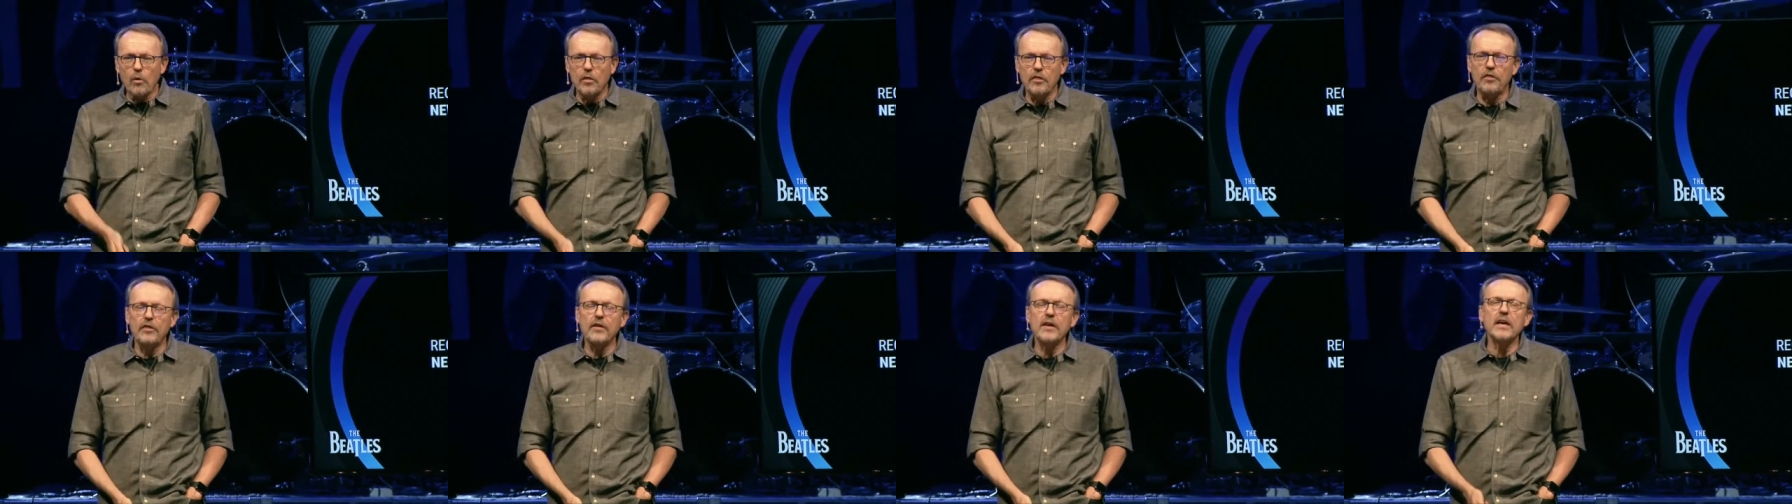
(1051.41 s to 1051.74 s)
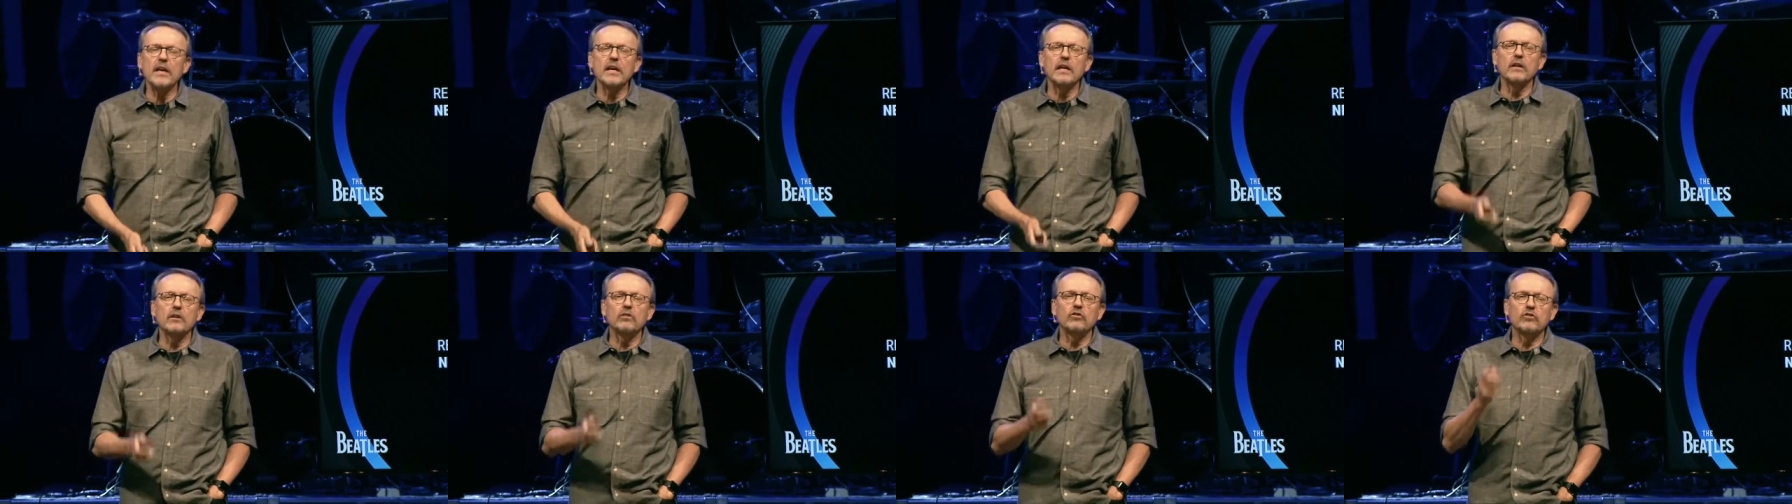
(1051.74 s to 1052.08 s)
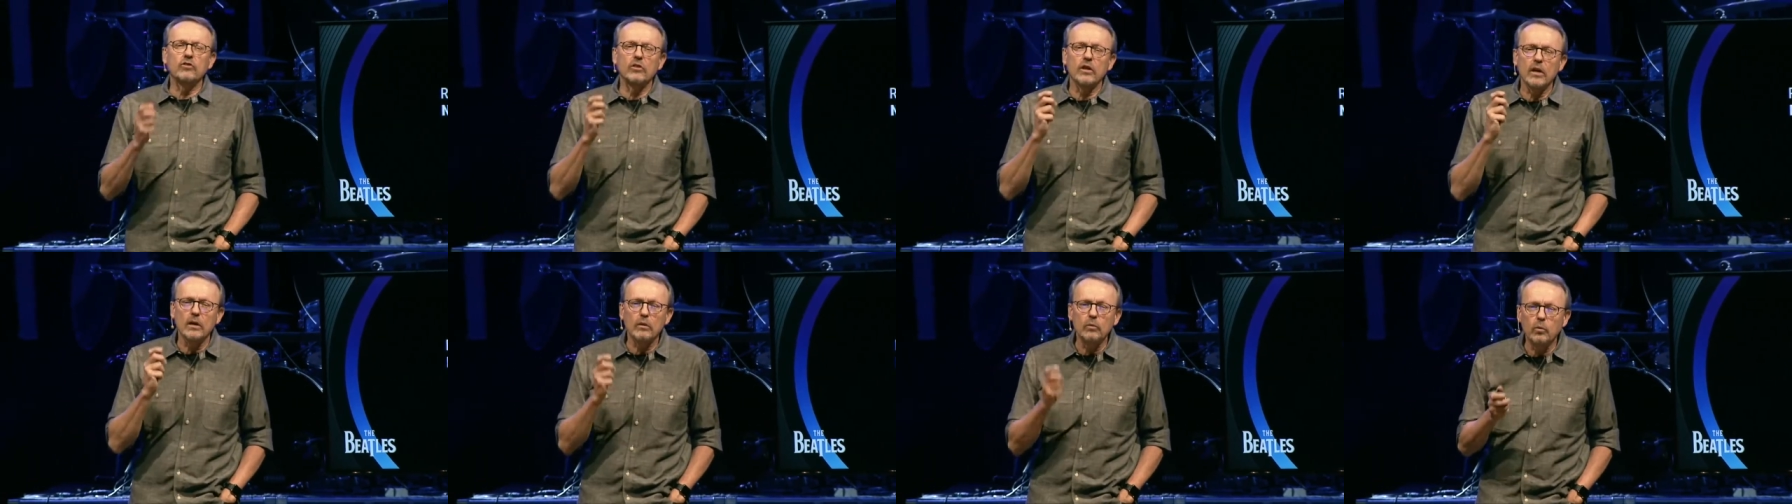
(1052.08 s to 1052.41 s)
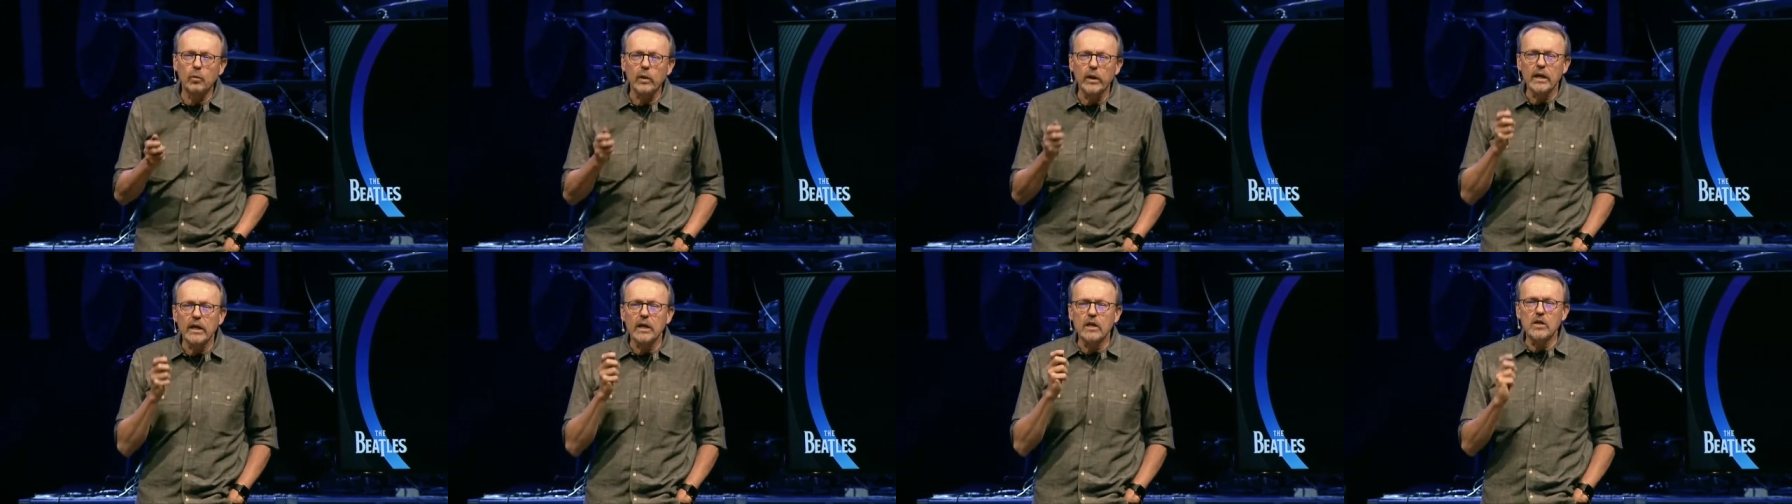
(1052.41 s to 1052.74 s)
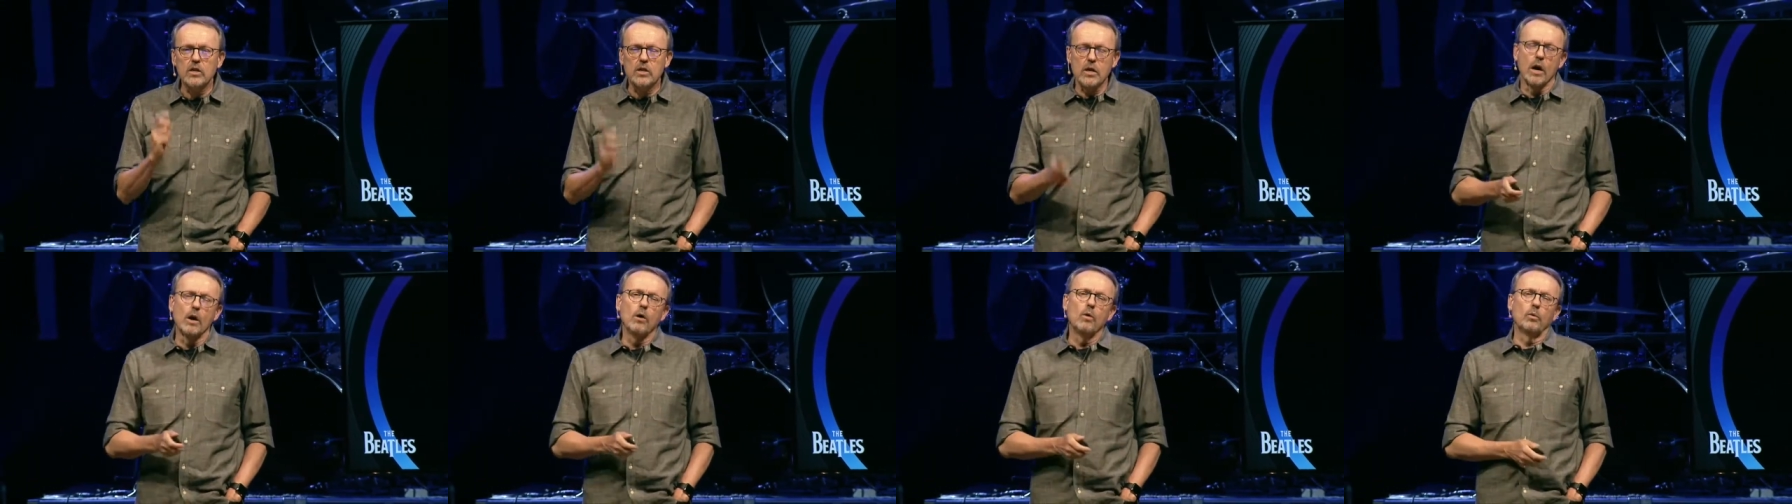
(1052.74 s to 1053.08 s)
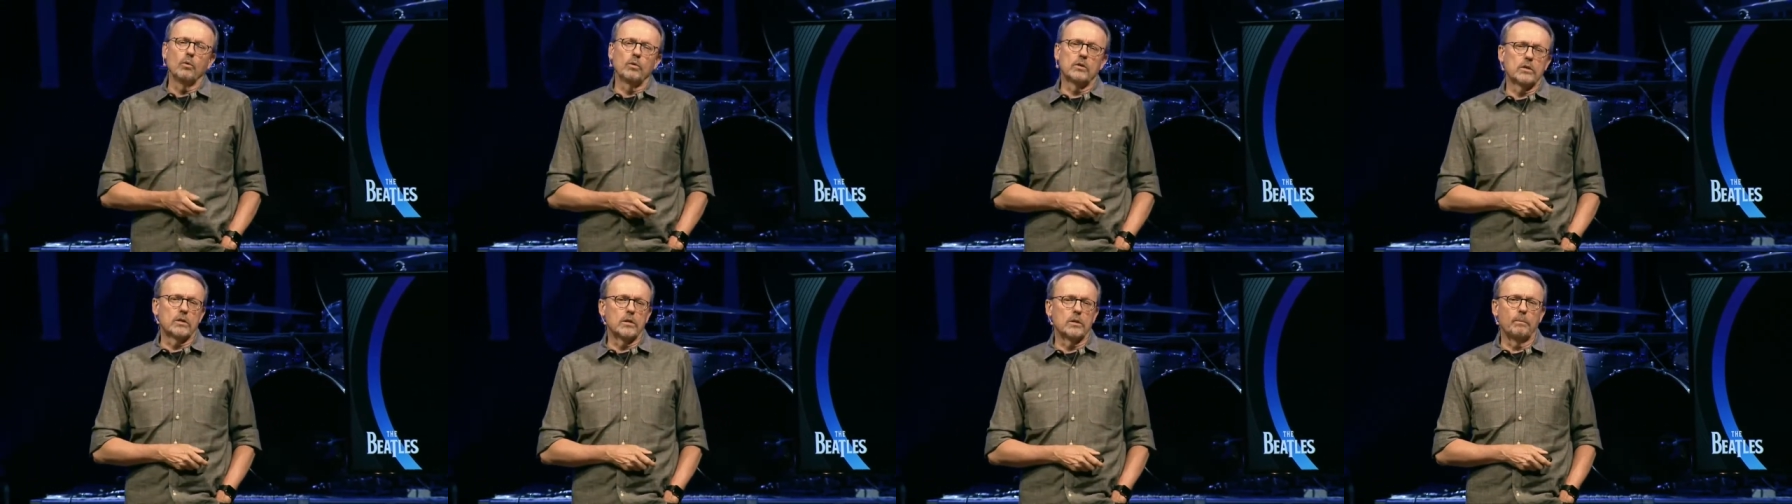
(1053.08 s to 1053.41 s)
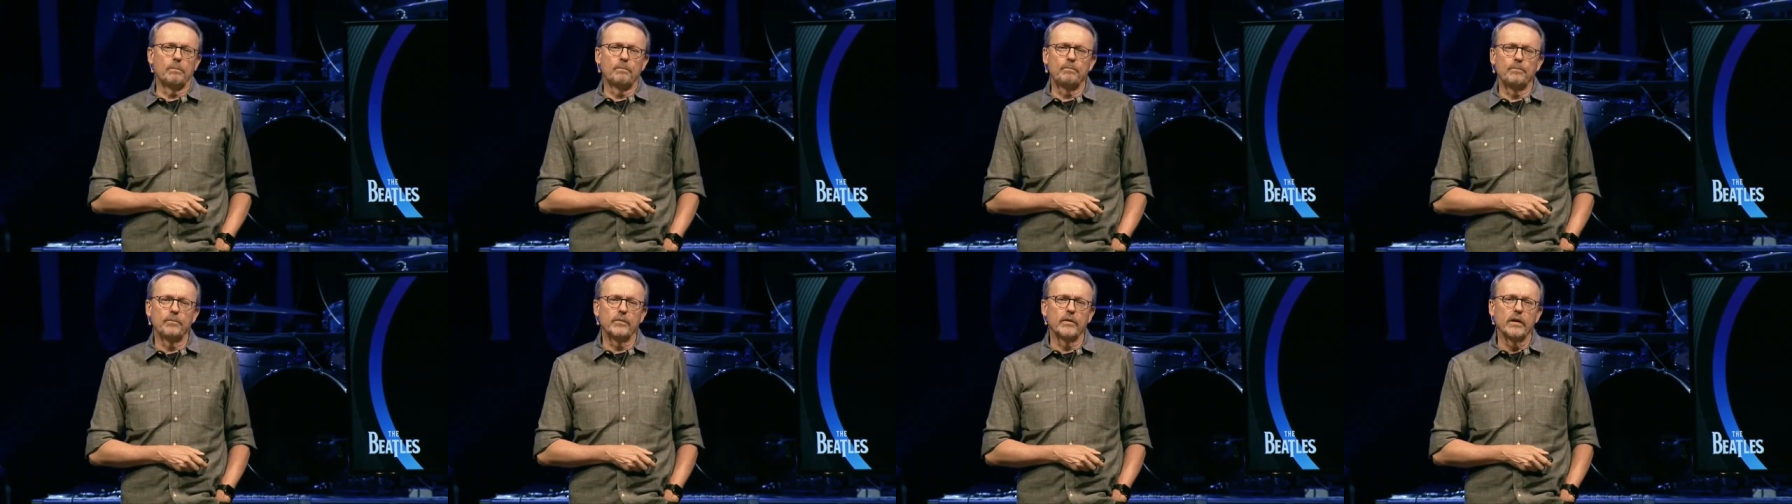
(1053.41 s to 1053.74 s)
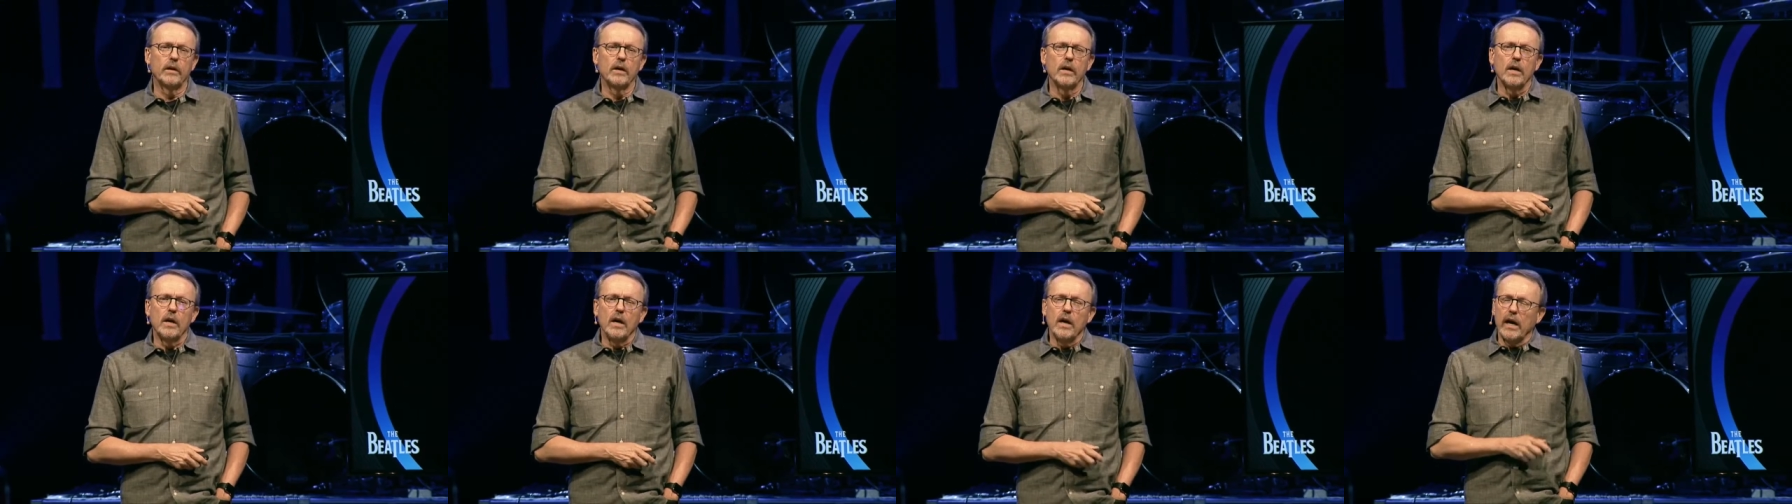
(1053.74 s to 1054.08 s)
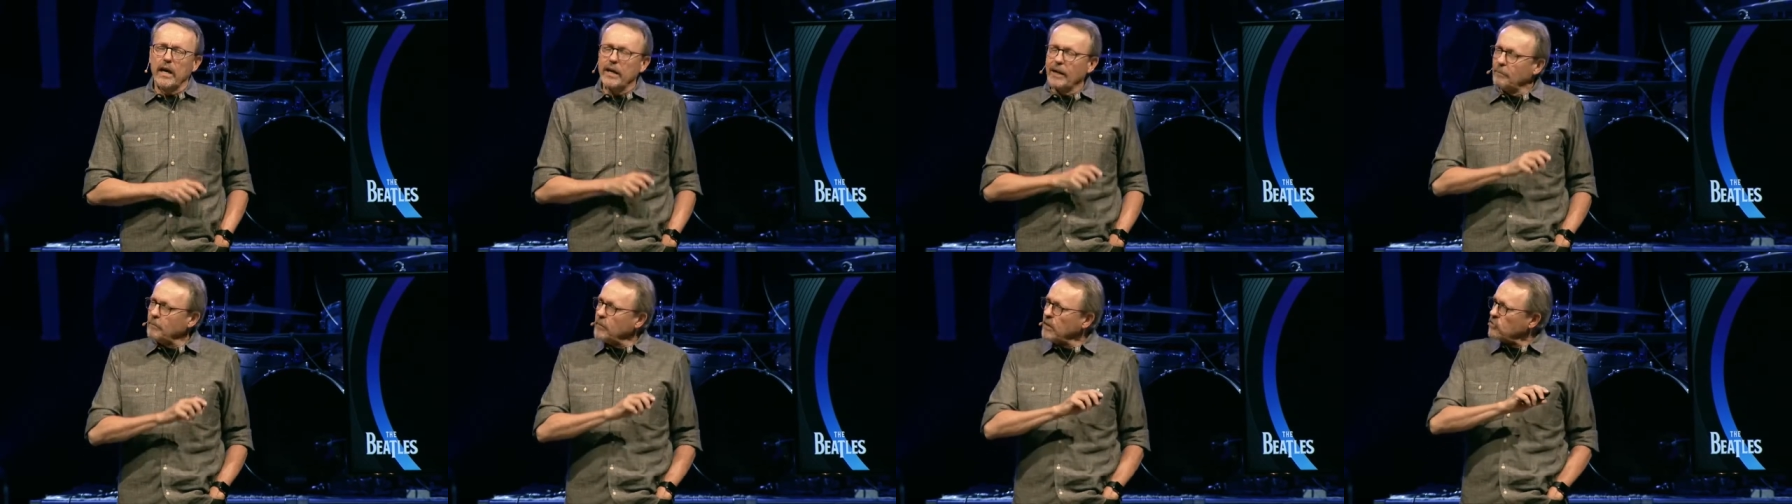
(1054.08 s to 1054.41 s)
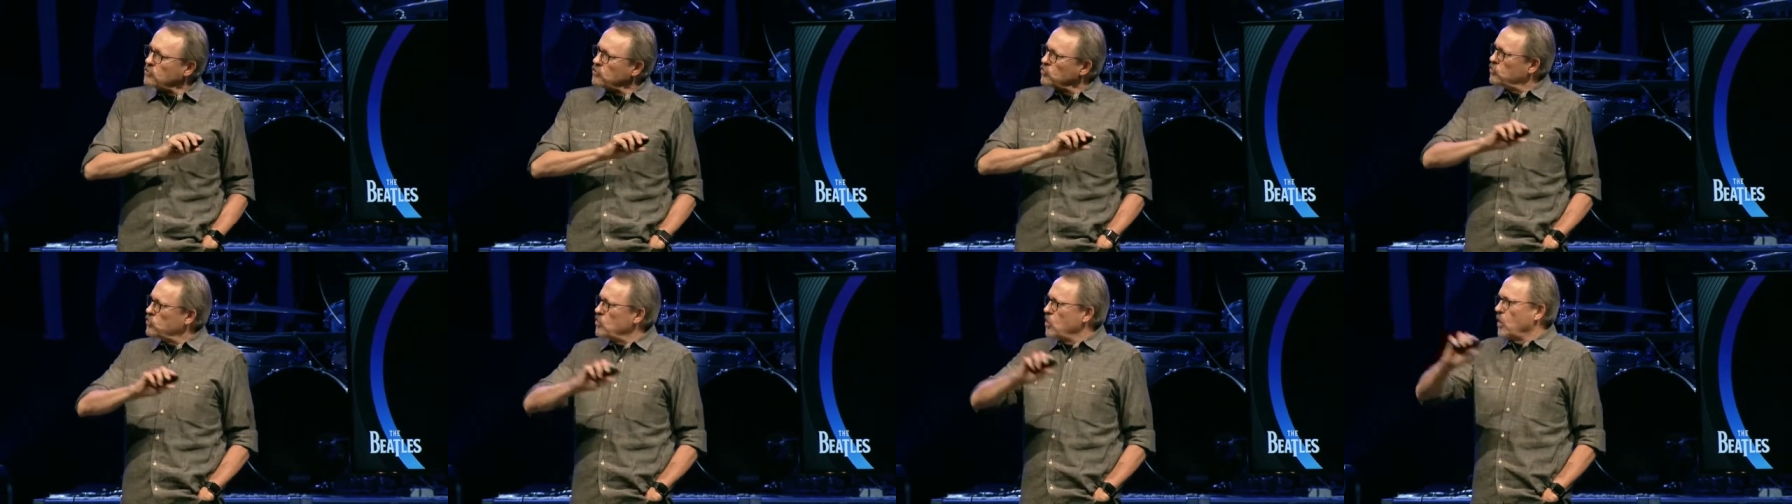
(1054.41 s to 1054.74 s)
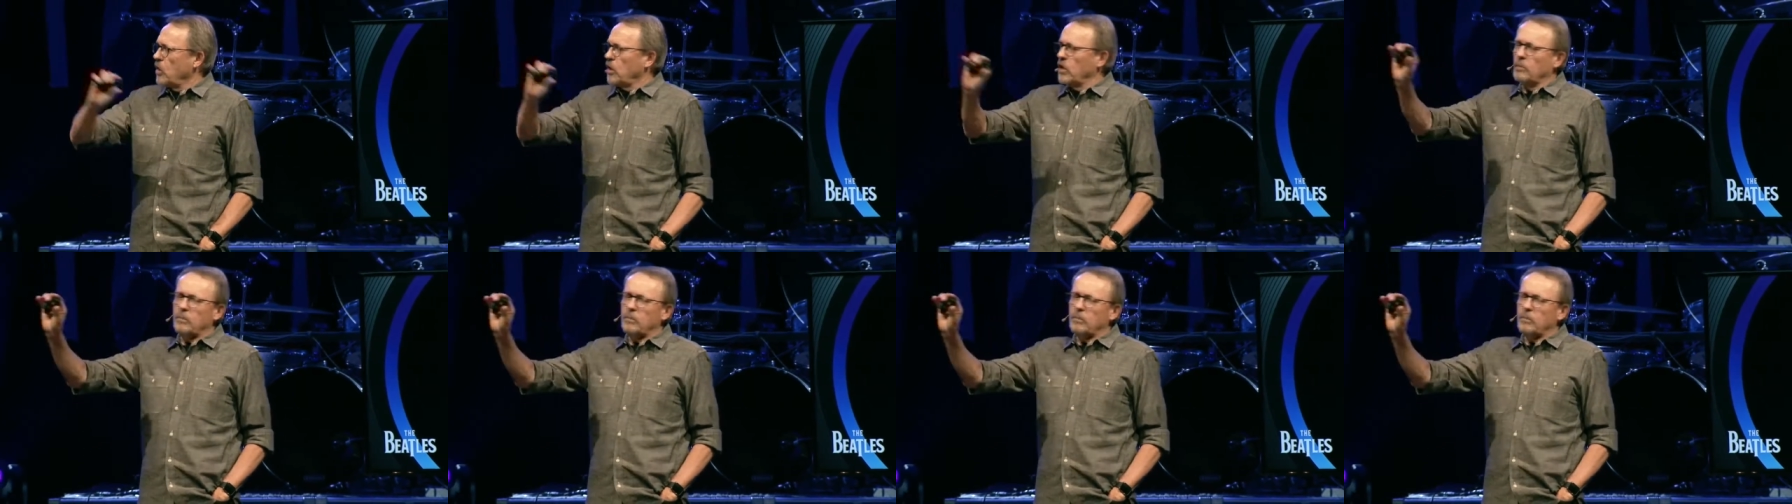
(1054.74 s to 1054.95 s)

things that we don't. And I'm not just talking